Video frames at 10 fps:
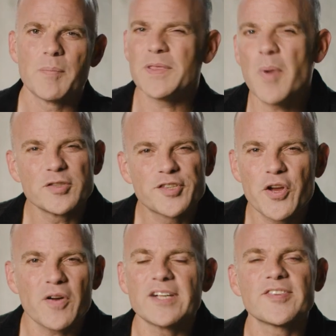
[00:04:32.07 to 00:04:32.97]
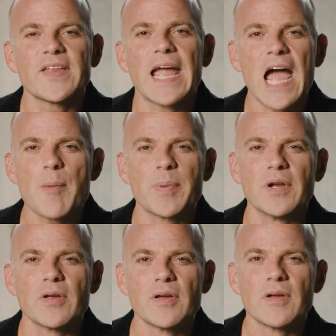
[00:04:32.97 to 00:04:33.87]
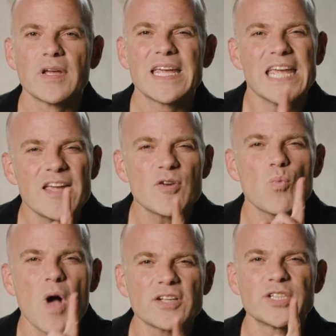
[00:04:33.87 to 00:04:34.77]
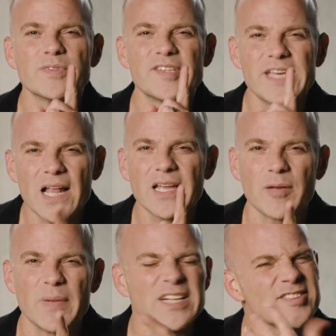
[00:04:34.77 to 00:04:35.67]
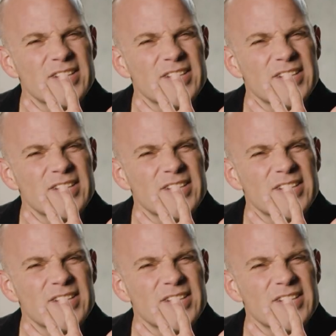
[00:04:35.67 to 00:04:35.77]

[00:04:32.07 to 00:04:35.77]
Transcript: But the most curious thing happened. Even while she was yelling at me,